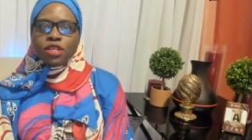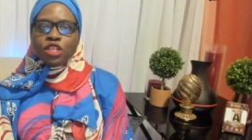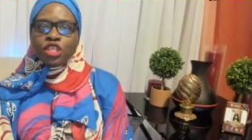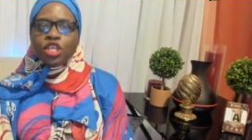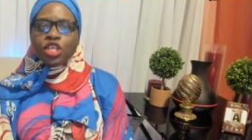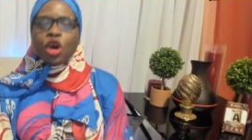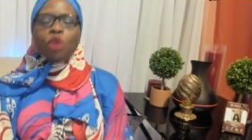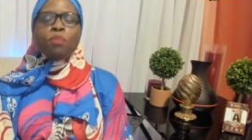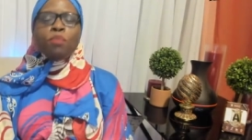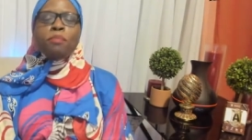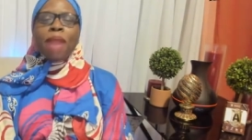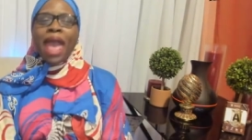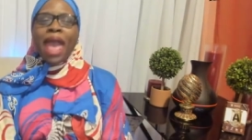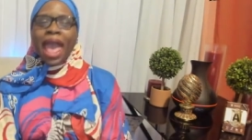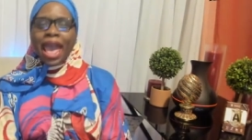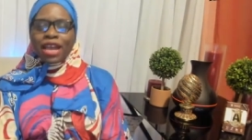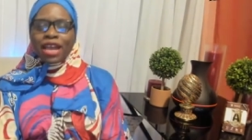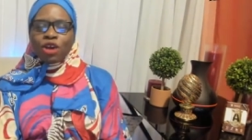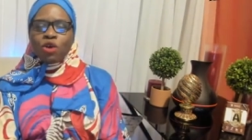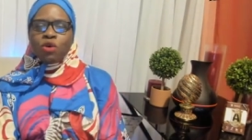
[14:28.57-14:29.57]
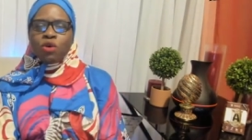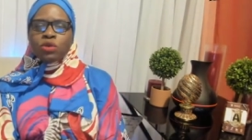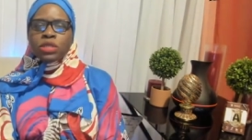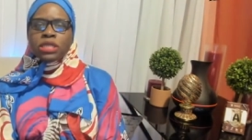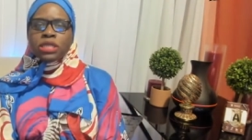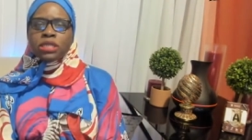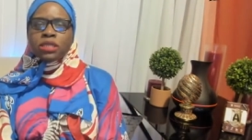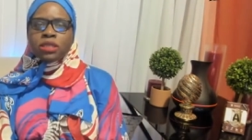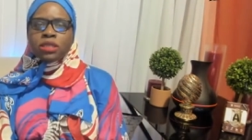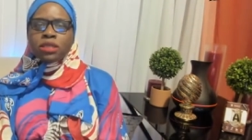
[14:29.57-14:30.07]
So Maggles
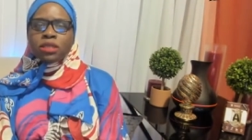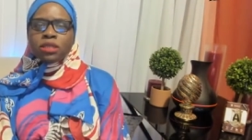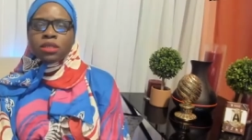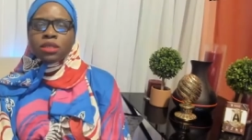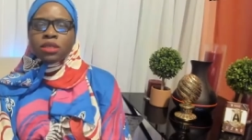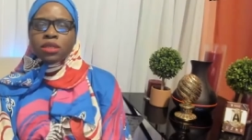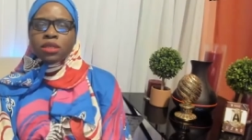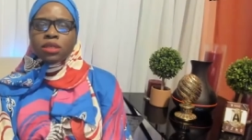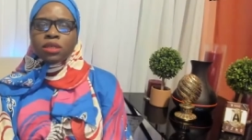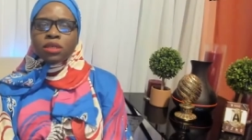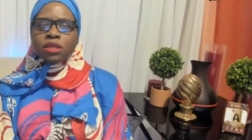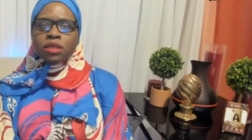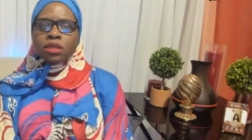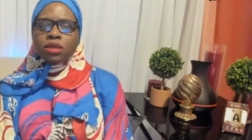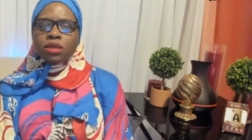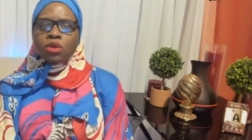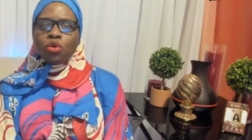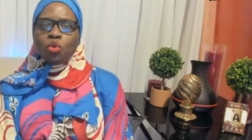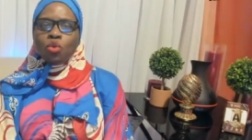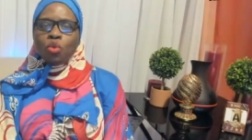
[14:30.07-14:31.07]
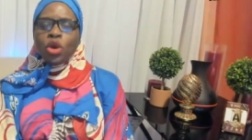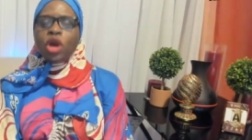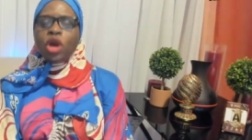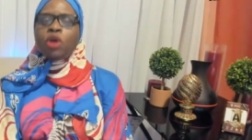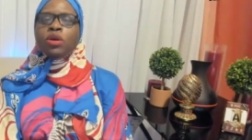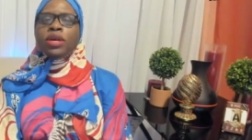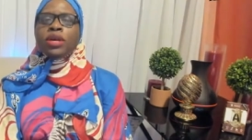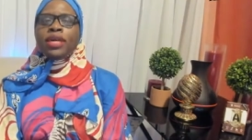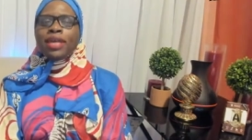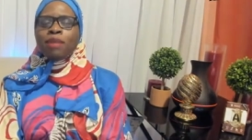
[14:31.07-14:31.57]

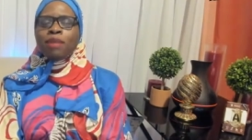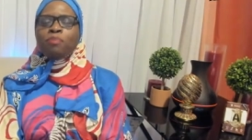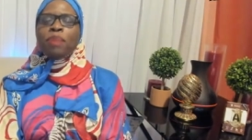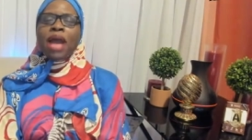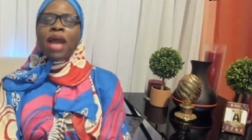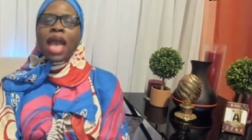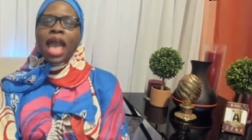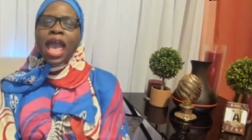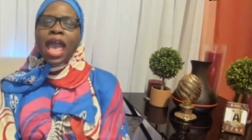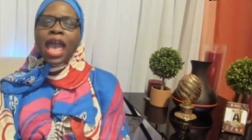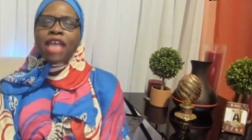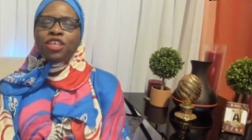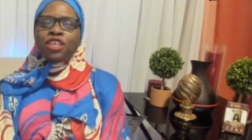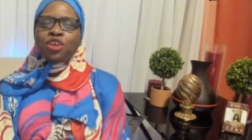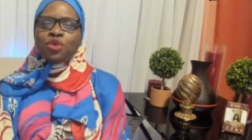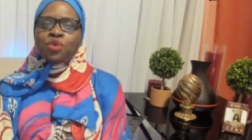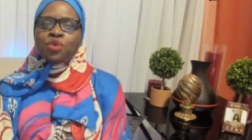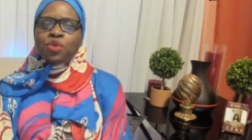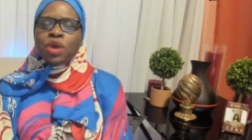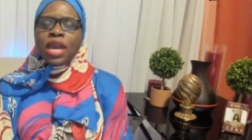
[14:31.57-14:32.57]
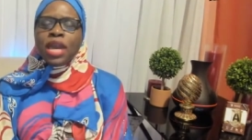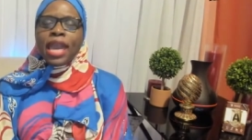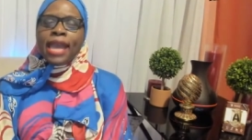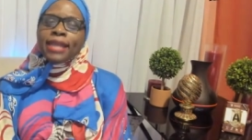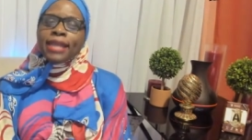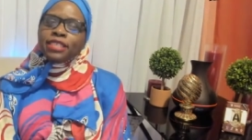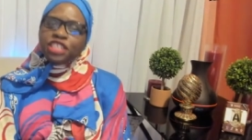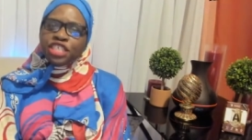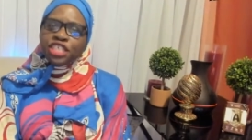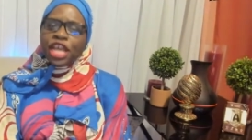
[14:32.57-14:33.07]
will get behind you
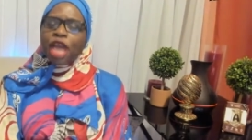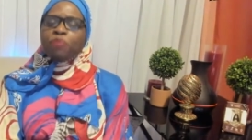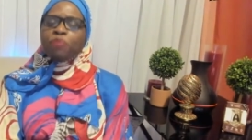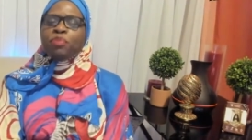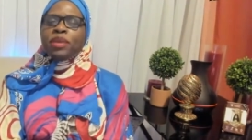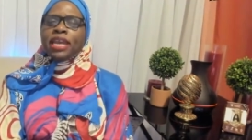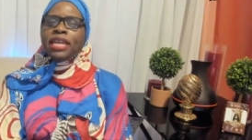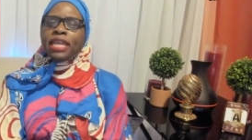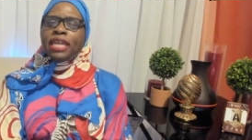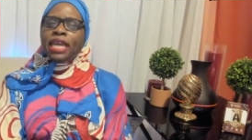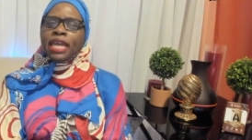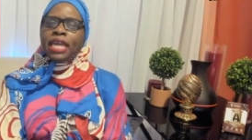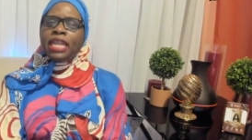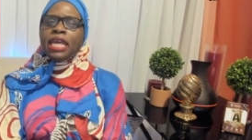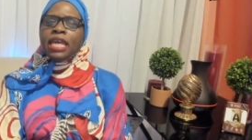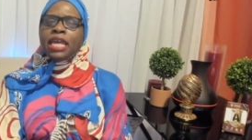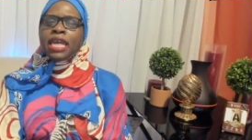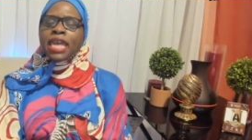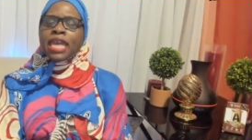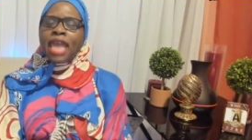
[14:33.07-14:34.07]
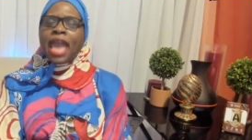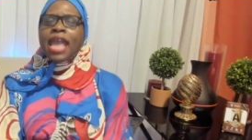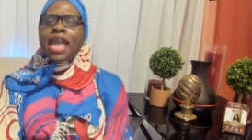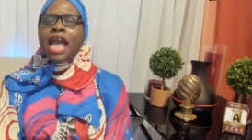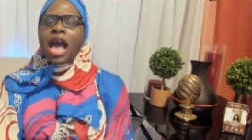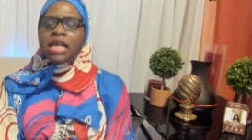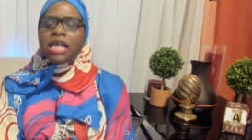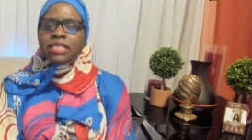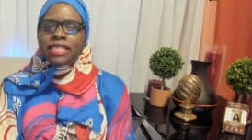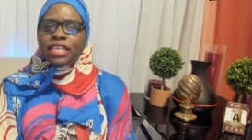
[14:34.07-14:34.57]
and champion any
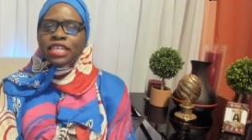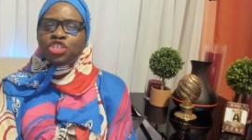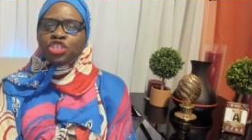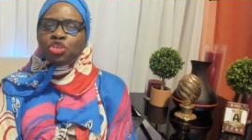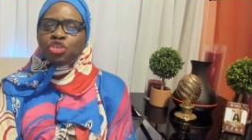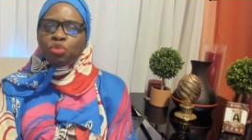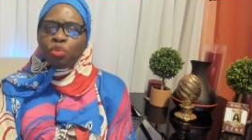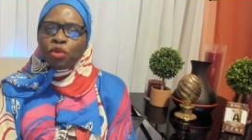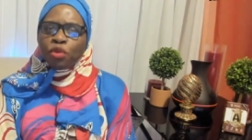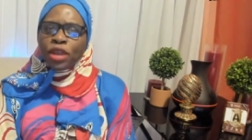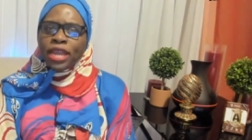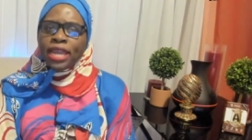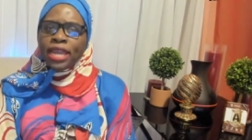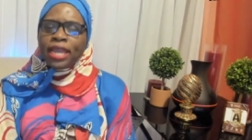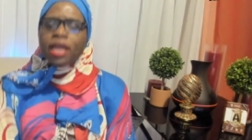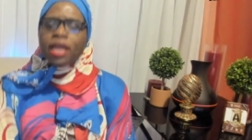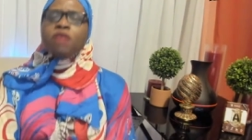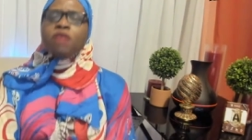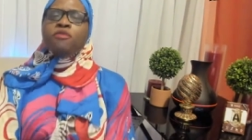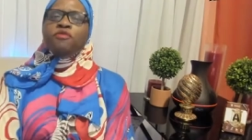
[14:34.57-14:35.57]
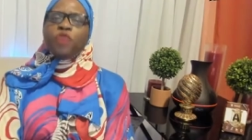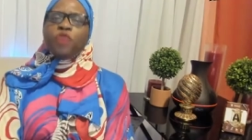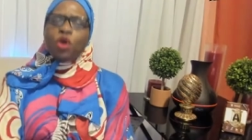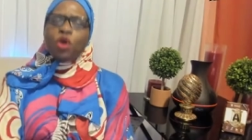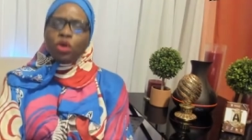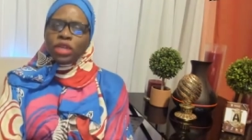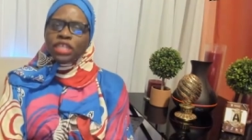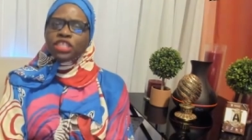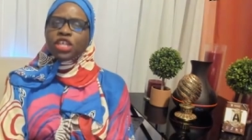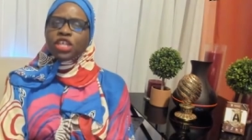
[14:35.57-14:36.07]
chaos that you bring,
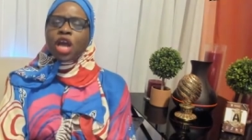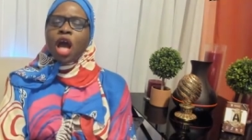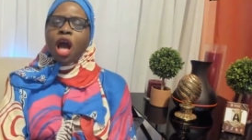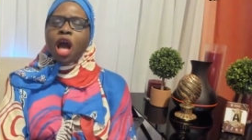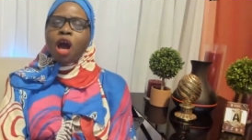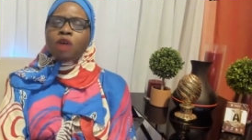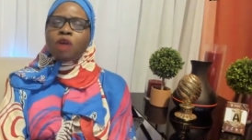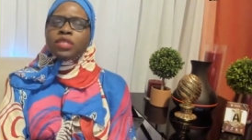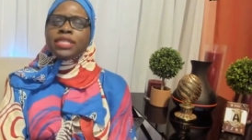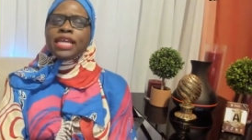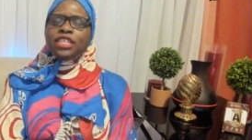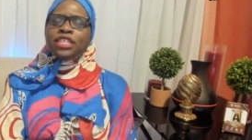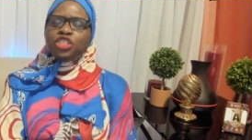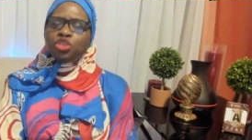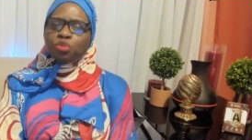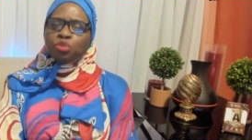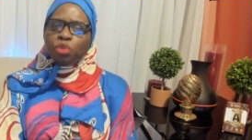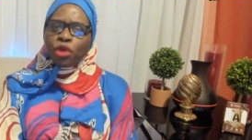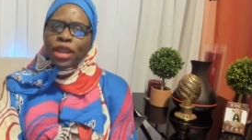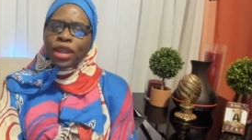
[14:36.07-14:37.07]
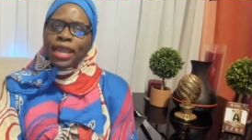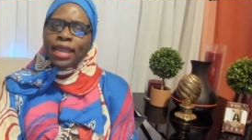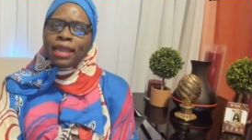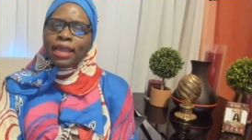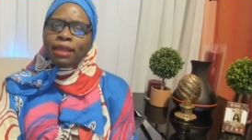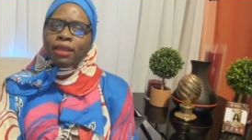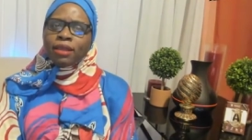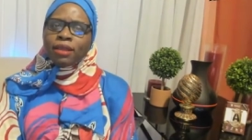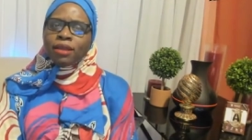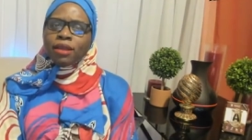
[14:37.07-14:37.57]
foolish calls that you
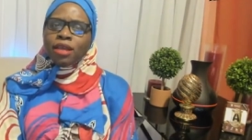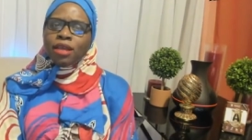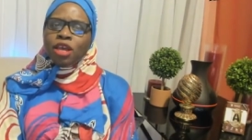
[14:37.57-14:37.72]
bring,